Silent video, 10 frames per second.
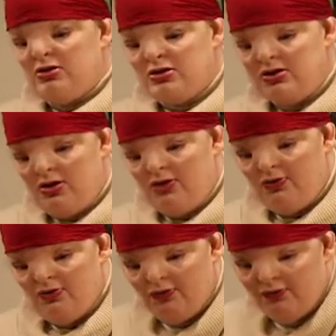
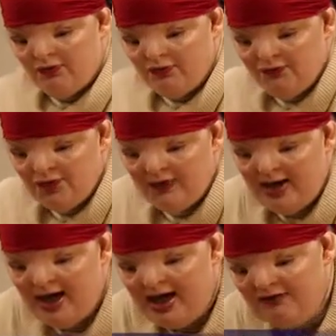So for
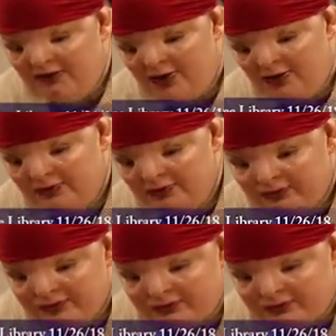the iPhone,